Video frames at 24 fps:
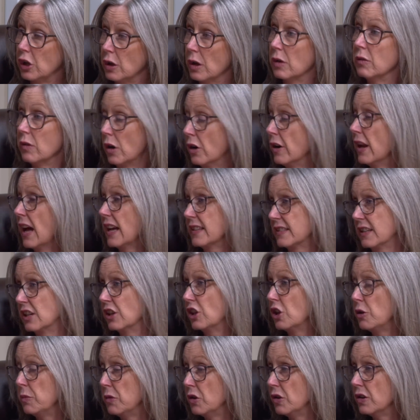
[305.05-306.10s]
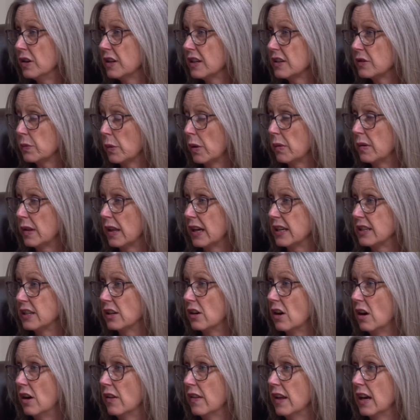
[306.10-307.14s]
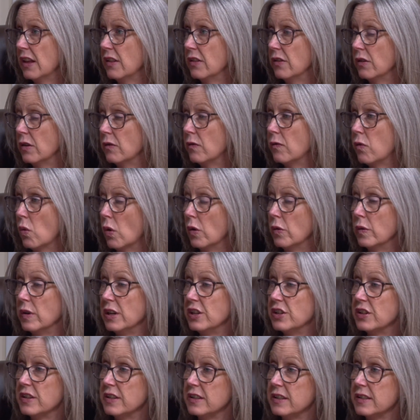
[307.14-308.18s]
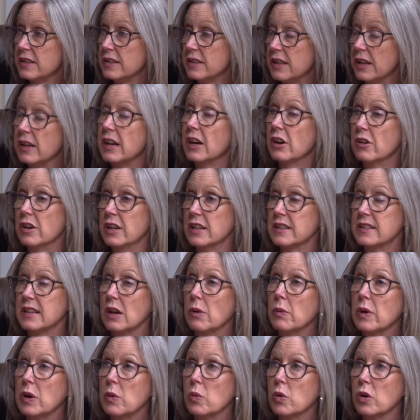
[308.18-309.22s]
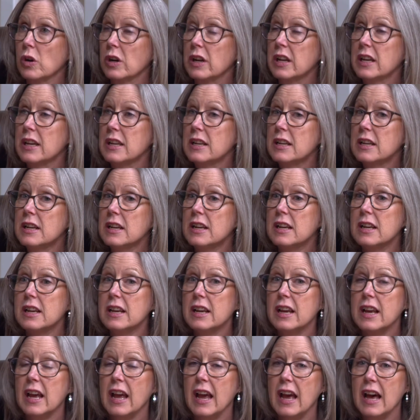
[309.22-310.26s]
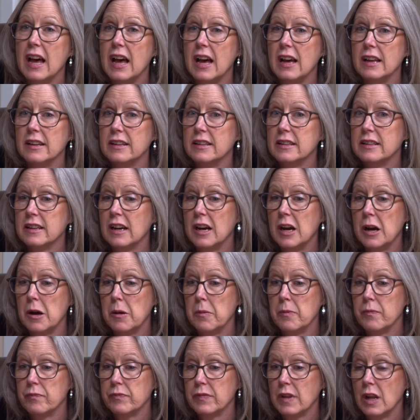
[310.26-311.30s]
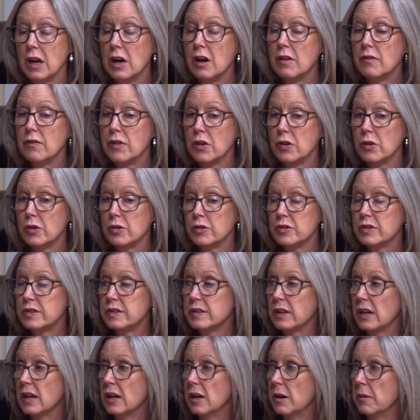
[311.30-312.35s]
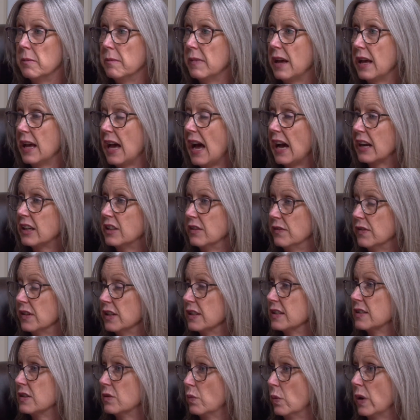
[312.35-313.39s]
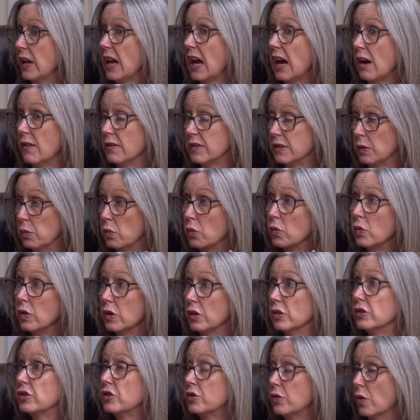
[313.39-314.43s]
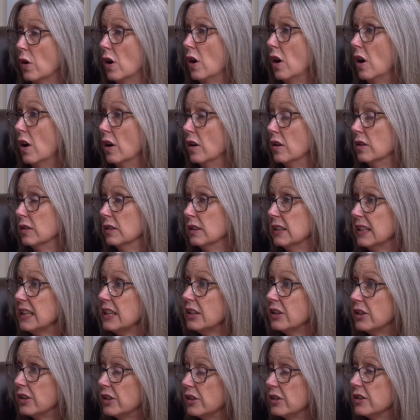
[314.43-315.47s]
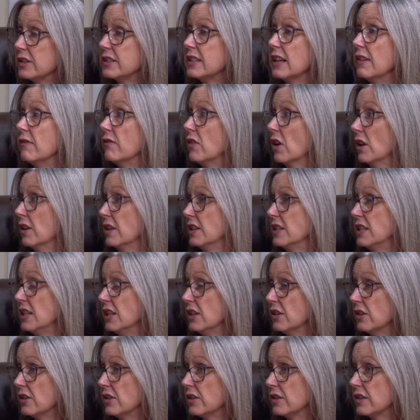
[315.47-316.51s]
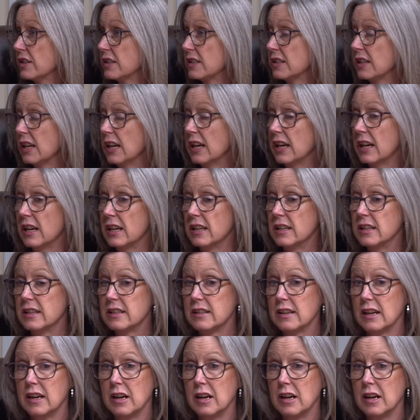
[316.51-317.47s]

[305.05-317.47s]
our Nazca communities, what we like to call that, in the 4 regions, the areas that we work in. And of those activists, we have some real strong leaders and volunteers, and